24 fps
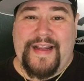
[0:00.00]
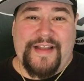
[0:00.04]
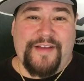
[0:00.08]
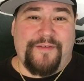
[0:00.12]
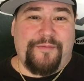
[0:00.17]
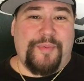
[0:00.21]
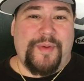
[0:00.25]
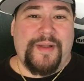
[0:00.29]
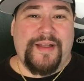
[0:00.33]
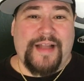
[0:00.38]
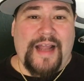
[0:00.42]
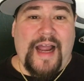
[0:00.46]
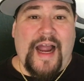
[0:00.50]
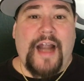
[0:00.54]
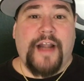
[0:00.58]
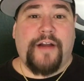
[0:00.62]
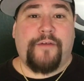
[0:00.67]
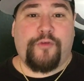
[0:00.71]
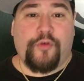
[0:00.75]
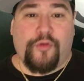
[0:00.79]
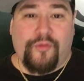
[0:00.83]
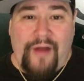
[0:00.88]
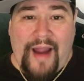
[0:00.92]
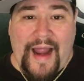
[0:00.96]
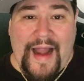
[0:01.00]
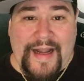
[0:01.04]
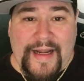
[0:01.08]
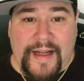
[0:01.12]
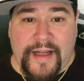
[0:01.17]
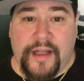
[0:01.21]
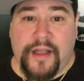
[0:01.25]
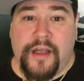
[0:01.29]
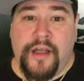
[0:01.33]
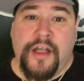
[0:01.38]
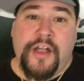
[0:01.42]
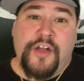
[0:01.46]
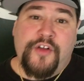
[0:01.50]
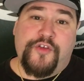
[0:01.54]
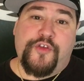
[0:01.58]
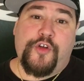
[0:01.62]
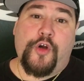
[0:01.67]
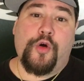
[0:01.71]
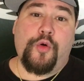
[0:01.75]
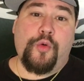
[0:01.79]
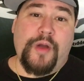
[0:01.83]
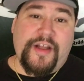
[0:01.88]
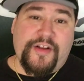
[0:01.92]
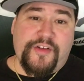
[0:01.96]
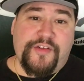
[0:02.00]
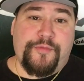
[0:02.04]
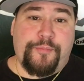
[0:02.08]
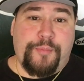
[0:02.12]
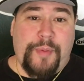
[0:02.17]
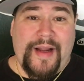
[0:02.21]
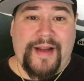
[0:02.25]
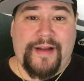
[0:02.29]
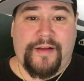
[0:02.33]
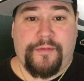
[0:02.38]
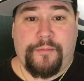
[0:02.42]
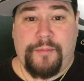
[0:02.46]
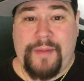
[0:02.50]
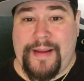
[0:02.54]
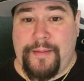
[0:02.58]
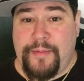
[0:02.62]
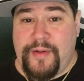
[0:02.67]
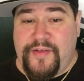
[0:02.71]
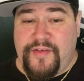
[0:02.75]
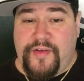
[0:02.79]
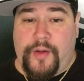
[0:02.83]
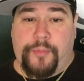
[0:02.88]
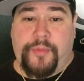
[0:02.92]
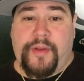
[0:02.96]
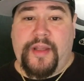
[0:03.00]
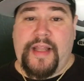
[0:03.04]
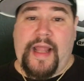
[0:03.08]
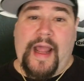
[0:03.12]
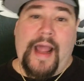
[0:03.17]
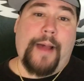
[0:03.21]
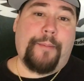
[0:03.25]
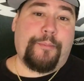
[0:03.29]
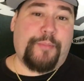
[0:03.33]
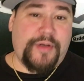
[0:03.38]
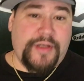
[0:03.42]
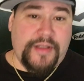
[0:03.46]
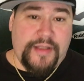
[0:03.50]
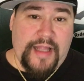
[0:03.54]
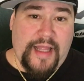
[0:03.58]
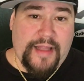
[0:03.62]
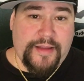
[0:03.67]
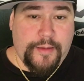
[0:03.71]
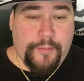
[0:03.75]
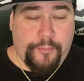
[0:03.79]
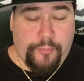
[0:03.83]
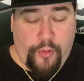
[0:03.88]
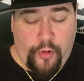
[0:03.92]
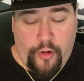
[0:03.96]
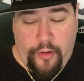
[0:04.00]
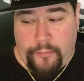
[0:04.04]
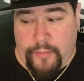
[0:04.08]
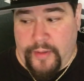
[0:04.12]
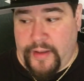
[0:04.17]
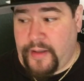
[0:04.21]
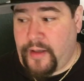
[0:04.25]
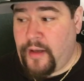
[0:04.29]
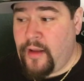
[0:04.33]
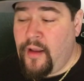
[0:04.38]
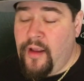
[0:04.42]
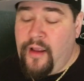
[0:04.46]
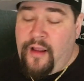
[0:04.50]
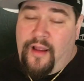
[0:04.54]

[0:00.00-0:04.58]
He's been kind of erratic, so expect maybe something to happen in that department.